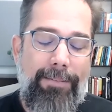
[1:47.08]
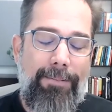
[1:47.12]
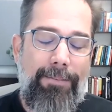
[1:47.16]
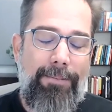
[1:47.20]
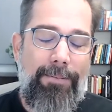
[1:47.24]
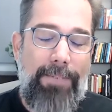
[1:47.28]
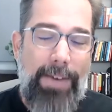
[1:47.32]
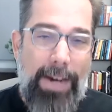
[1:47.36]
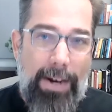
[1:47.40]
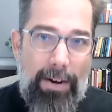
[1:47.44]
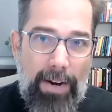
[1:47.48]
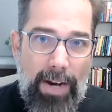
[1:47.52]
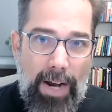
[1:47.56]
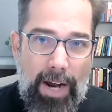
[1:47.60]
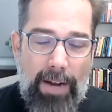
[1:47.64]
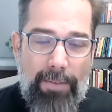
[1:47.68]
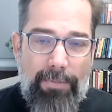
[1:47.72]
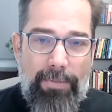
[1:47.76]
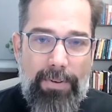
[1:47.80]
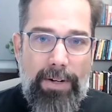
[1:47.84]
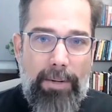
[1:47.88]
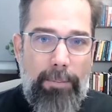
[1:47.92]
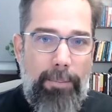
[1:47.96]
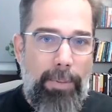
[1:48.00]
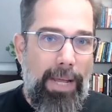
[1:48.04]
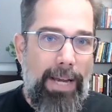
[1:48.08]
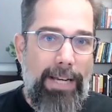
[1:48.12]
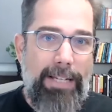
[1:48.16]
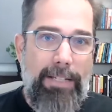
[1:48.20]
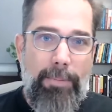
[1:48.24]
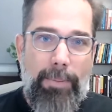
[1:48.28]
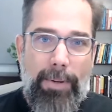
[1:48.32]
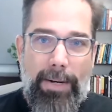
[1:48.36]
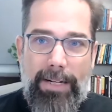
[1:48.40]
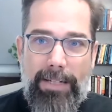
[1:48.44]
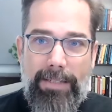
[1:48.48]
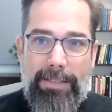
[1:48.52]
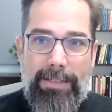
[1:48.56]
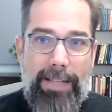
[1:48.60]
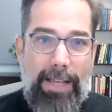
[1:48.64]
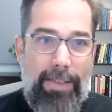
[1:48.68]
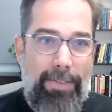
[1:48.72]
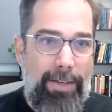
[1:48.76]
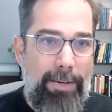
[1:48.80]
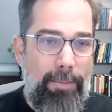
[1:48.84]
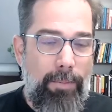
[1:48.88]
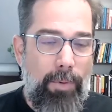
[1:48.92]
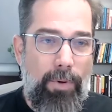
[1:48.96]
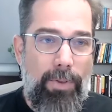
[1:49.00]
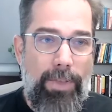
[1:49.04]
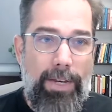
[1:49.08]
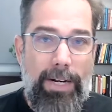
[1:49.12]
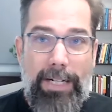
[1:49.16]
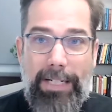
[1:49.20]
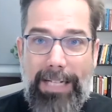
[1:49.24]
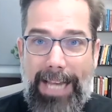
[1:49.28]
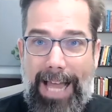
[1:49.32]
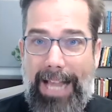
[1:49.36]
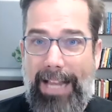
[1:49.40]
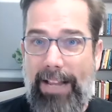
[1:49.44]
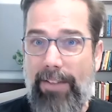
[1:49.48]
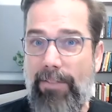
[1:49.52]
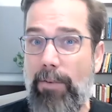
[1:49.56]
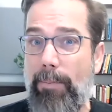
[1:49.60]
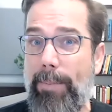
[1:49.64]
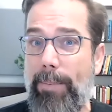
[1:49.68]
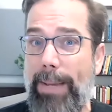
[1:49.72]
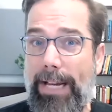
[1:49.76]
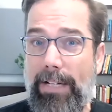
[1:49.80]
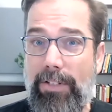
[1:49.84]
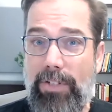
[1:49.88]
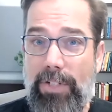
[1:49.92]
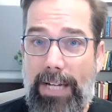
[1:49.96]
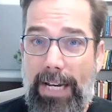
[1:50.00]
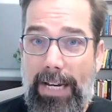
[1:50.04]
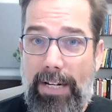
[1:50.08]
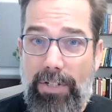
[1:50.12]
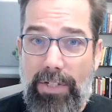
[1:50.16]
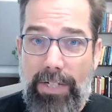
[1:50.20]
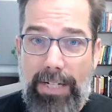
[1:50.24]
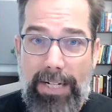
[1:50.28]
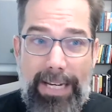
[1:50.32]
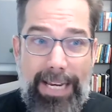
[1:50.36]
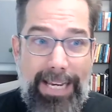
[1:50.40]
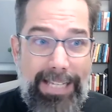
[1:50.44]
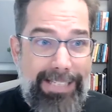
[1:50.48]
Very often, a blind spot is nothing more than a lack of imagination.